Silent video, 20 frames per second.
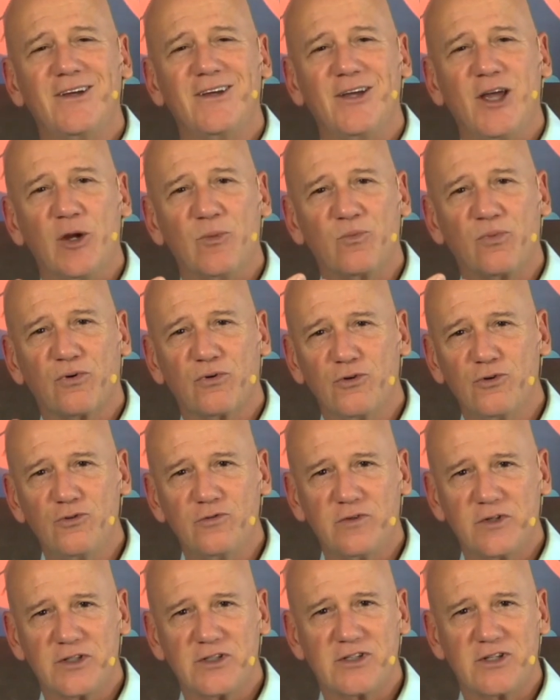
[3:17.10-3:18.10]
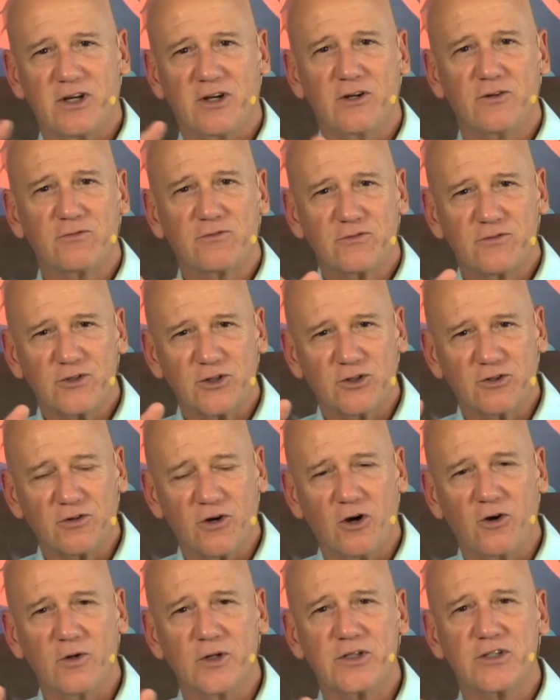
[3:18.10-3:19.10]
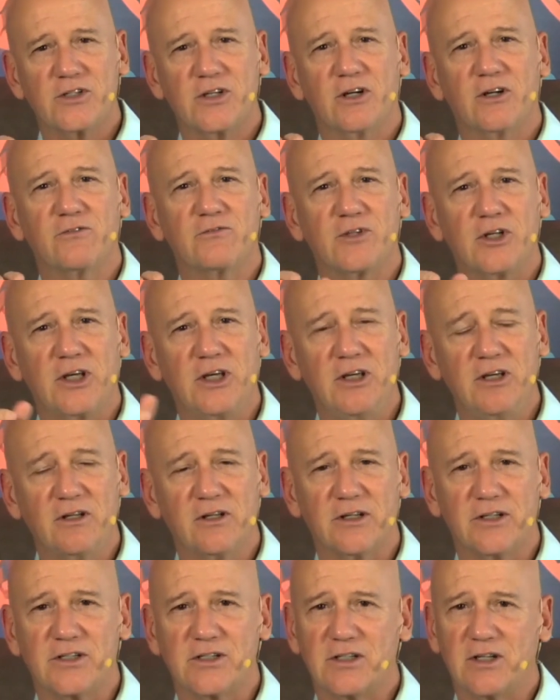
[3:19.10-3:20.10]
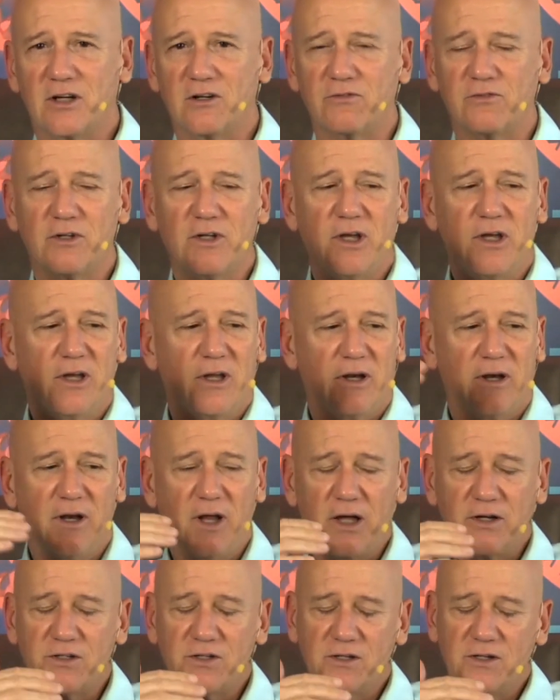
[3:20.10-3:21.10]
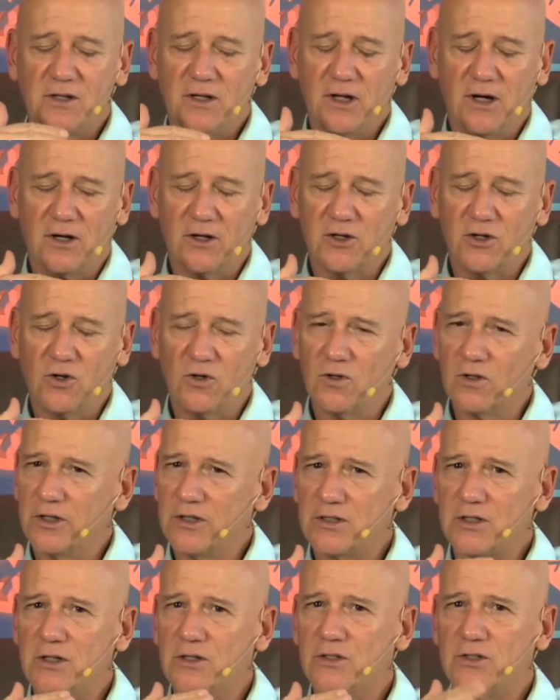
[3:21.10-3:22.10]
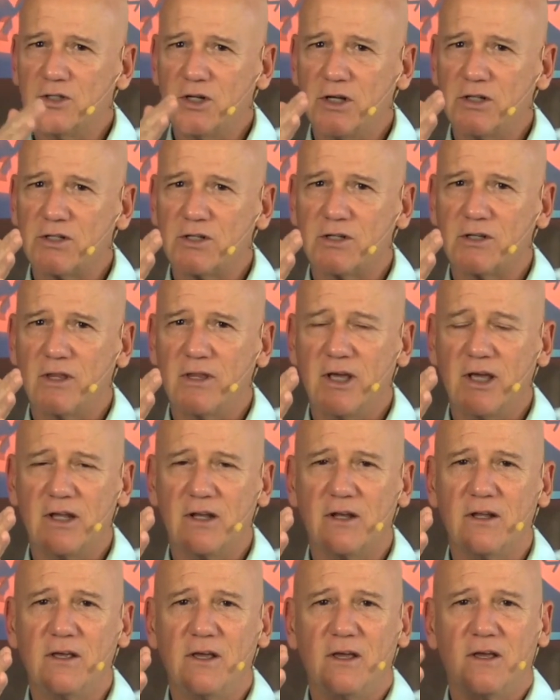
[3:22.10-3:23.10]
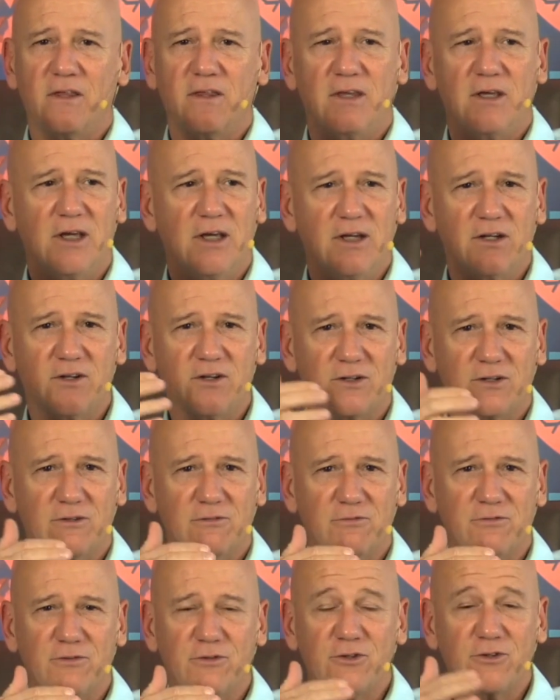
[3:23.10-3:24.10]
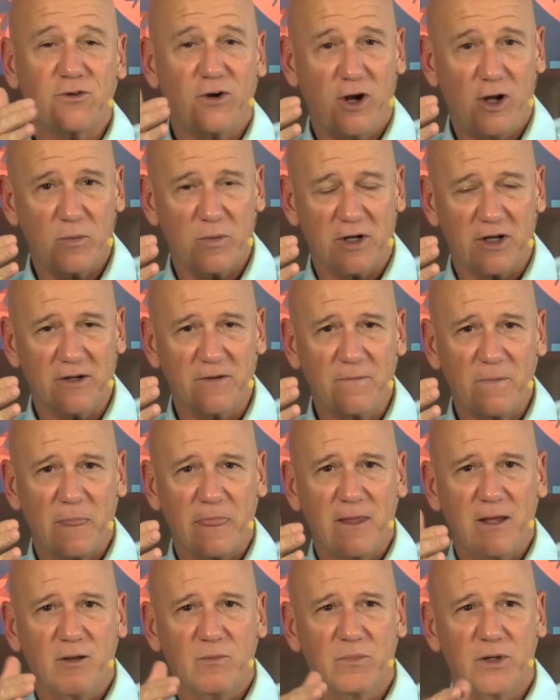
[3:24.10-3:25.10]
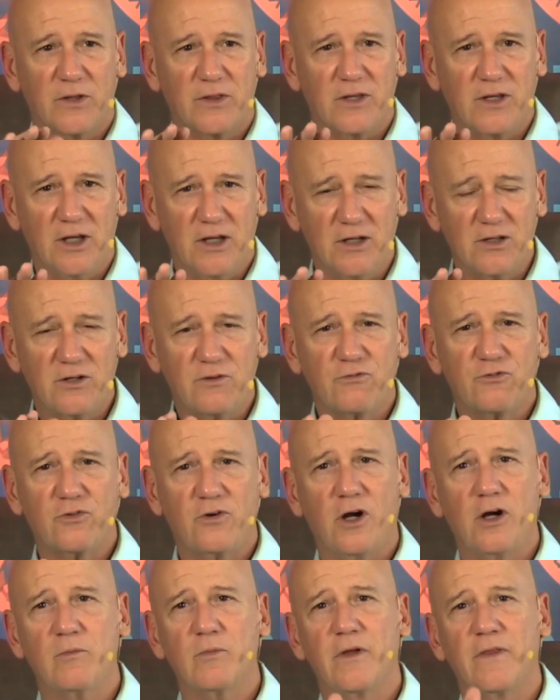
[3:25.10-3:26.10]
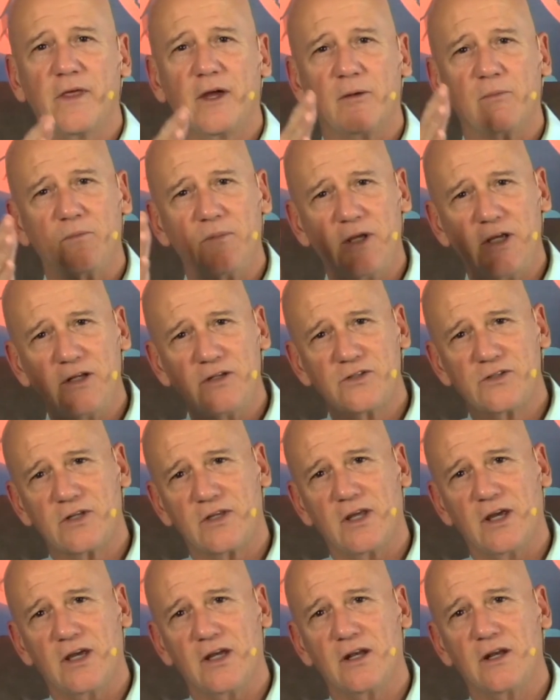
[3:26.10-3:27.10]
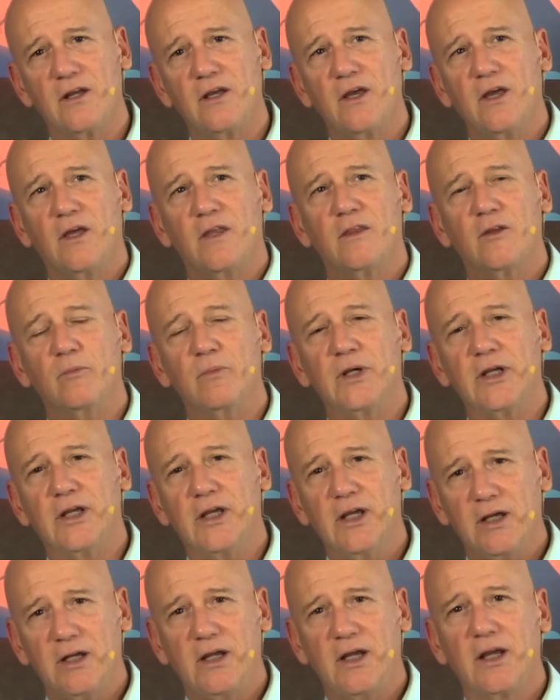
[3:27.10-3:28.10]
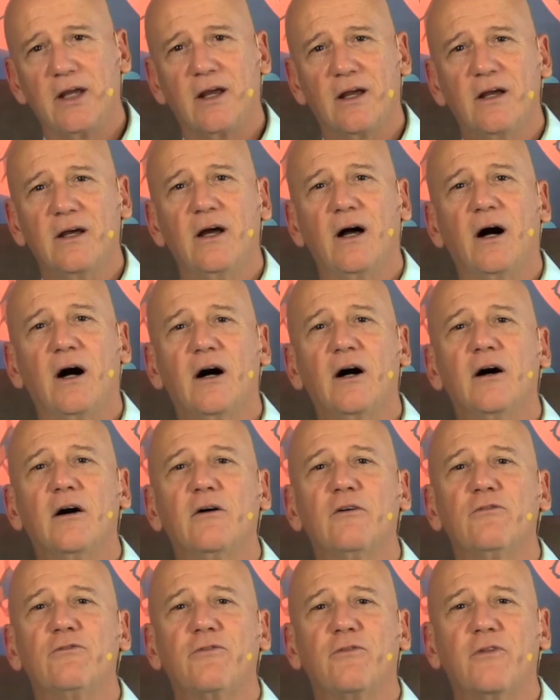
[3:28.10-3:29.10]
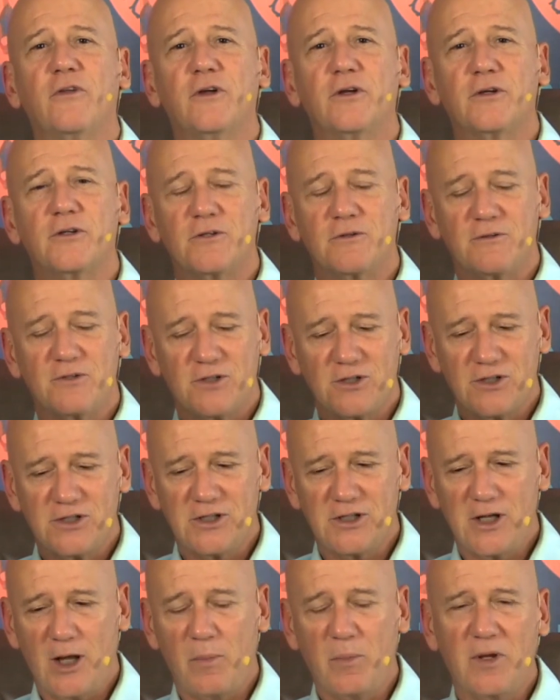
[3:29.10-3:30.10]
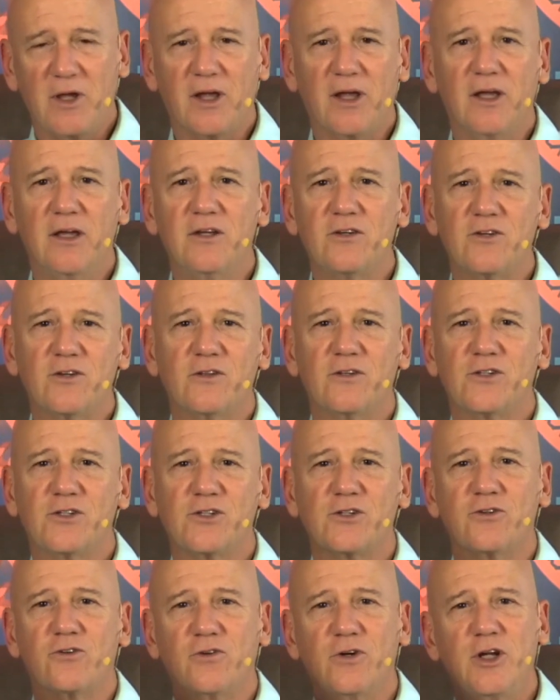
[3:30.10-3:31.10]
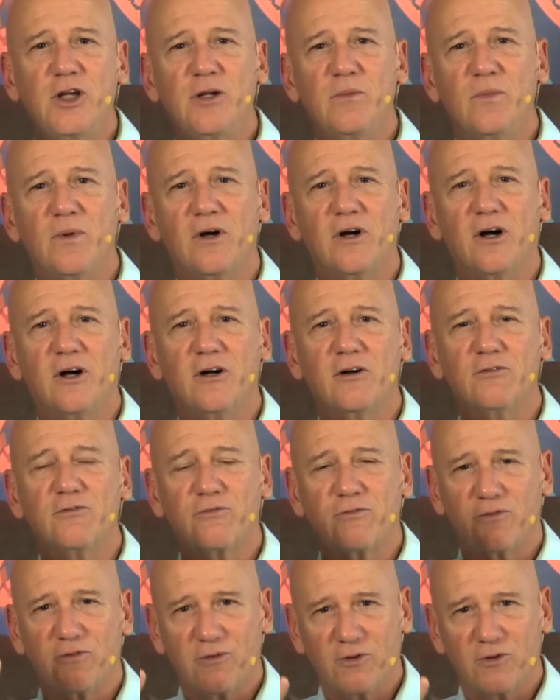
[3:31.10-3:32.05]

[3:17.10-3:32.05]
improve itself, to grow itself, to heal itself. And our goal isn't just then the end of trauma, but the end of trauma that means then the beginning of the stepping into the stream of